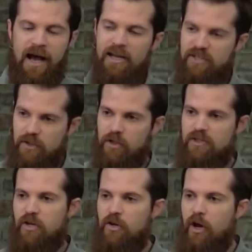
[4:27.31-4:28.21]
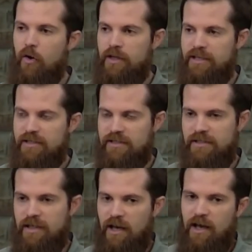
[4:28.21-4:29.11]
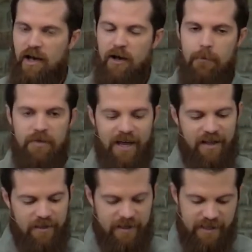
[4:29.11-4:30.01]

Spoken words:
I started to notice that